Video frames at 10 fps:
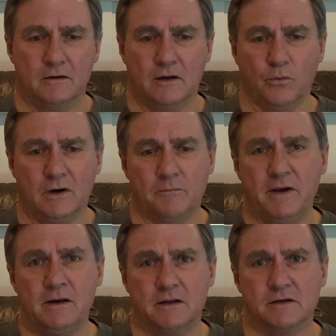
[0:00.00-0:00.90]
And what I
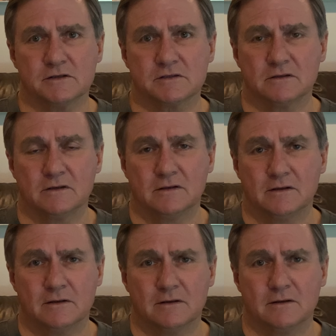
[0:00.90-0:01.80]
mean is,
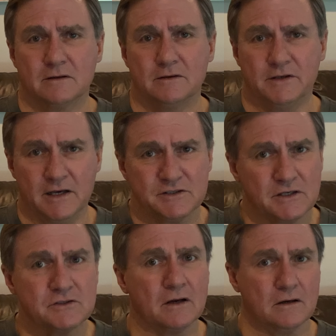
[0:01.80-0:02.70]
yes,
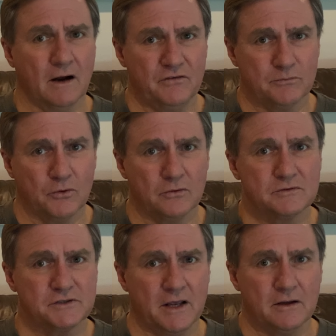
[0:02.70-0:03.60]
it's uncomfortable
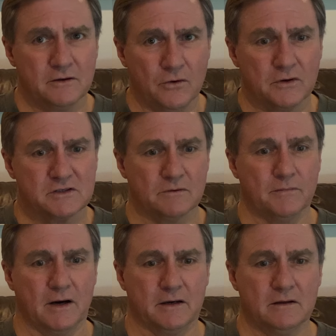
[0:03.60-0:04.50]
saying no to
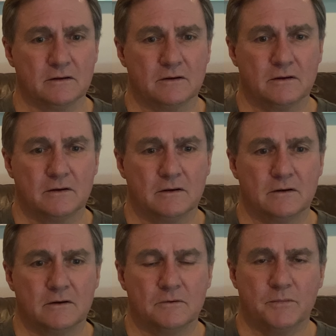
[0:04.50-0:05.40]
somebody,
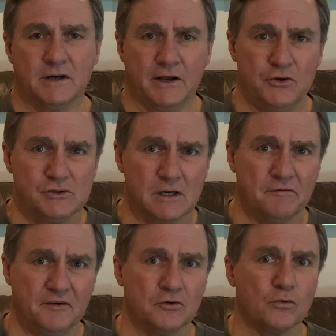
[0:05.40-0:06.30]
but I usually
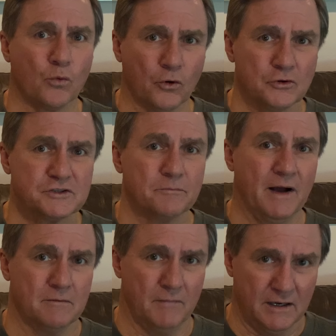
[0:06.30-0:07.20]
feel worse
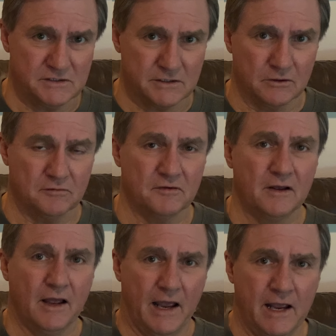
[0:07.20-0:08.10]
about myself
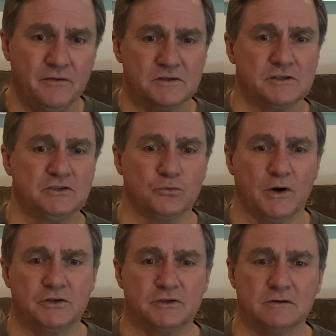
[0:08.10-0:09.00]
and the
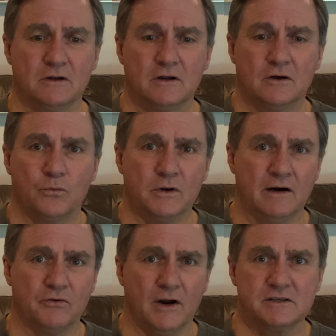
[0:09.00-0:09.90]
situation
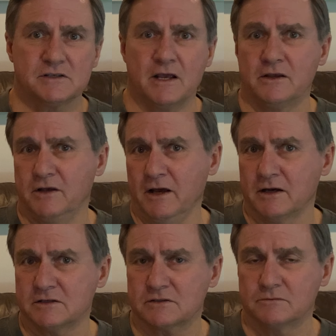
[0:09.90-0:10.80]
whenever I say
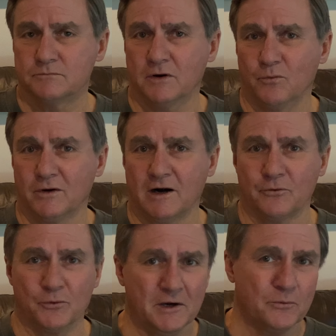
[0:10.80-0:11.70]
yes, but what I
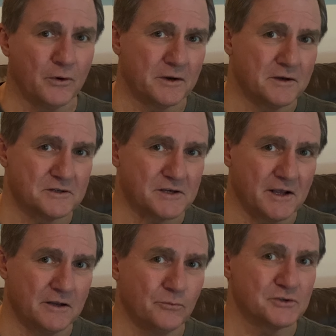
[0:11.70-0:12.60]
really wanted to
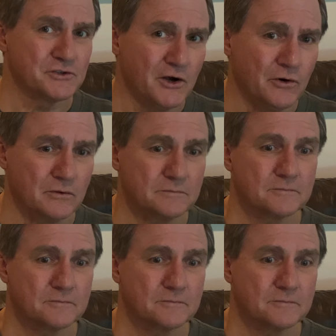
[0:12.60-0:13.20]
say was no.